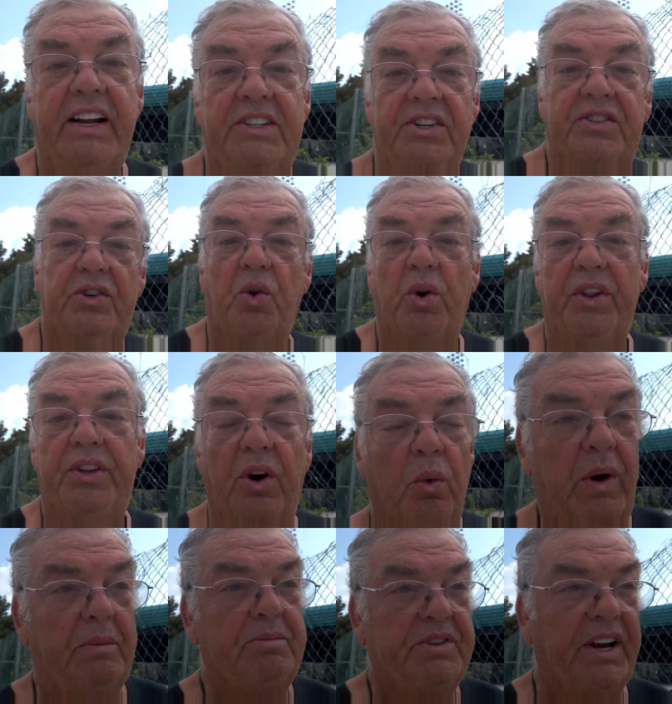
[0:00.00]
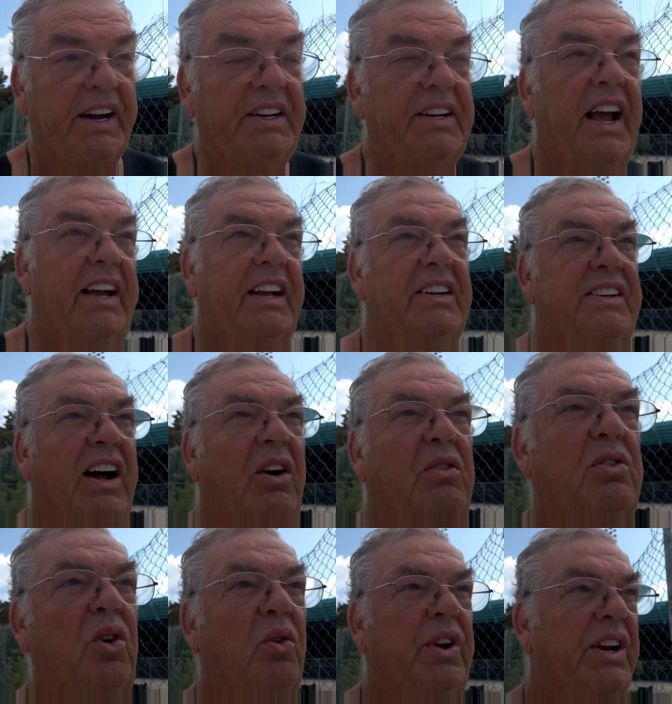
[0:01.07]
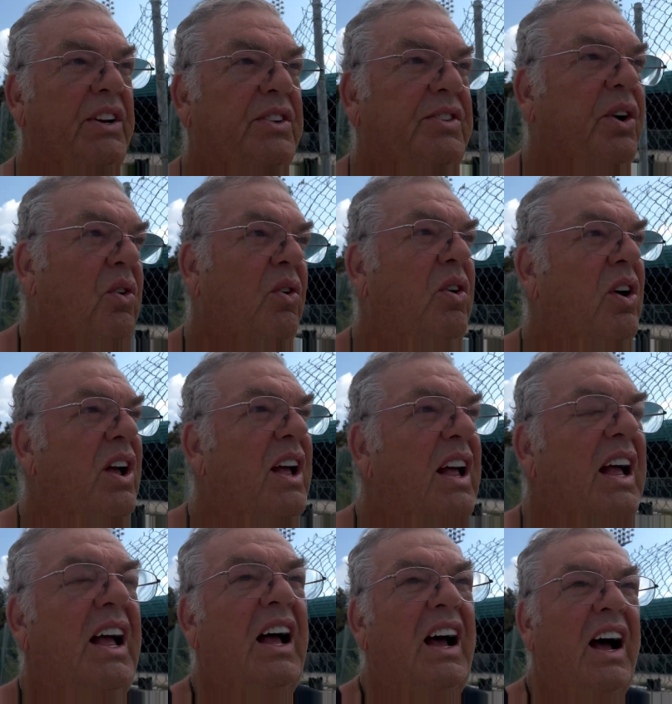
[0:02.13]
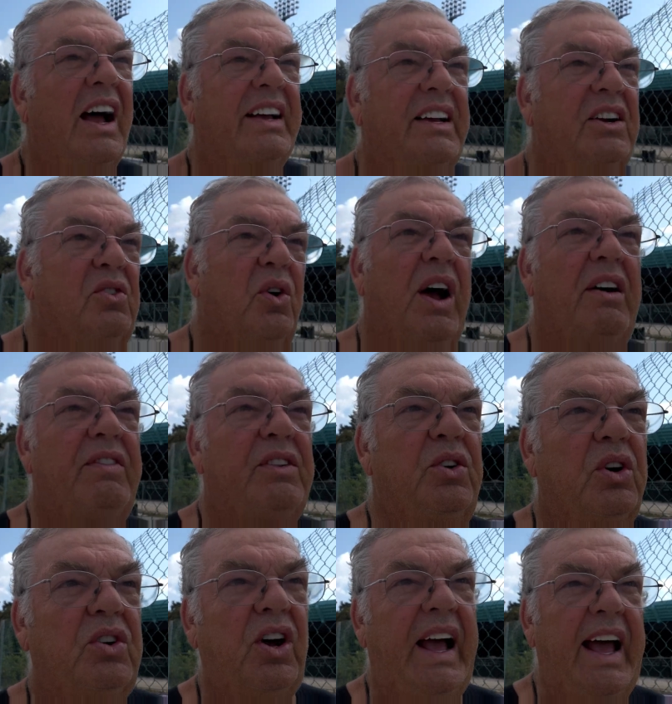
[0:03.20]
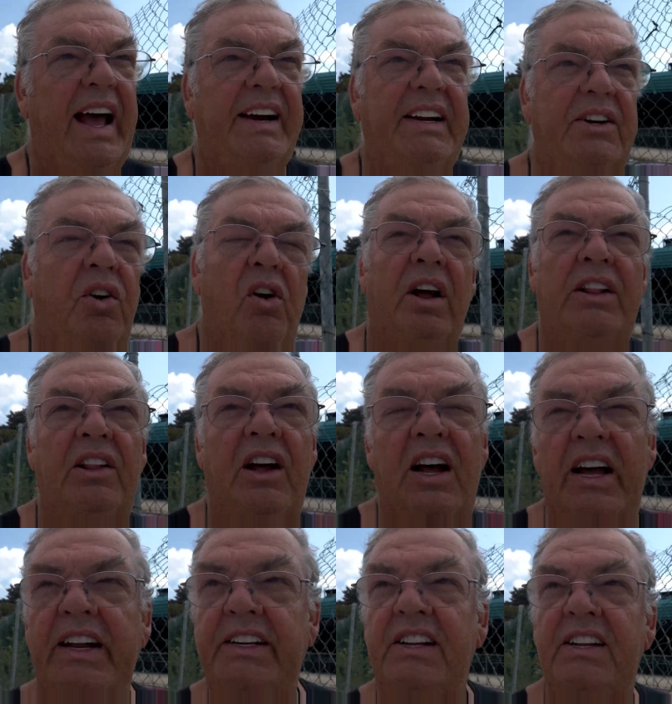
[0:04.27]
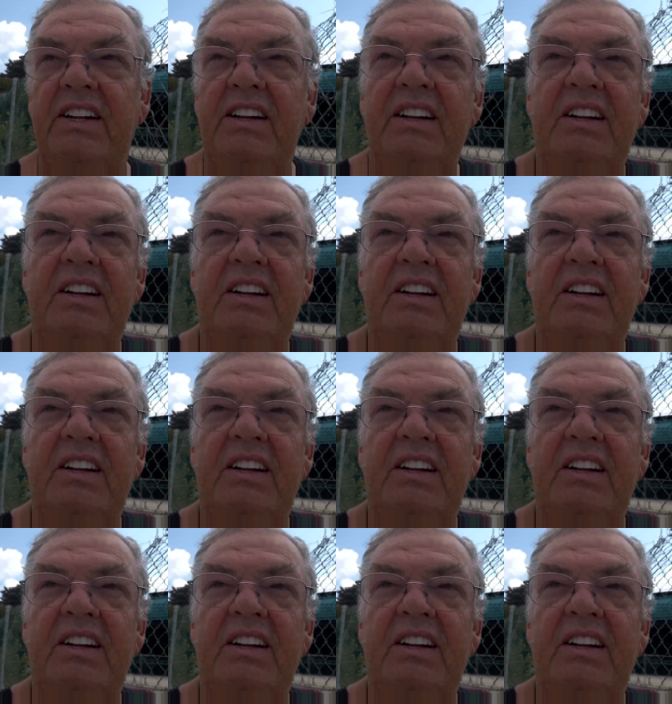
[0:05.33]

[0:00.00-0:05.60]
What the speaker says: I just go to their website and I can download it. So I can go have a look at it online.